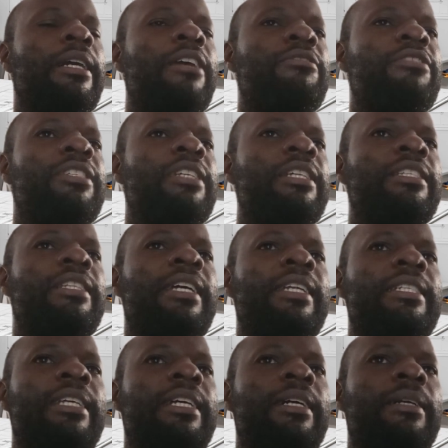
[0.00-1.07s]
I've said
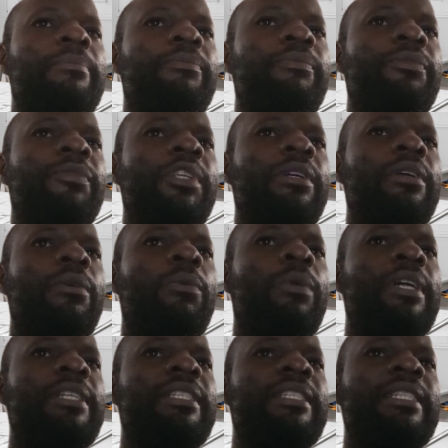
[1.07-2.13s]
that
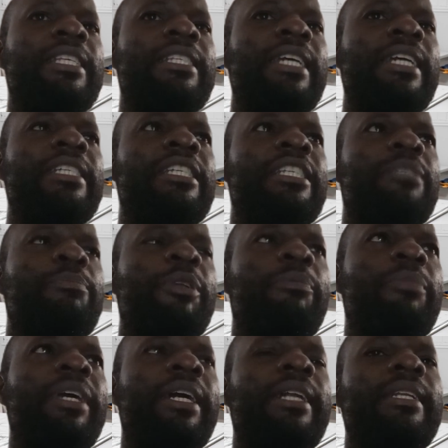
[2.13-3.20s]
once the site is
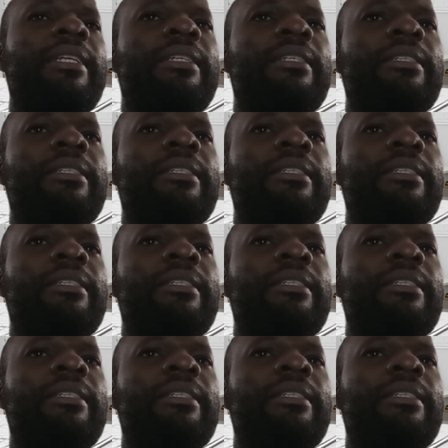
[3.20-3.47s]
prepared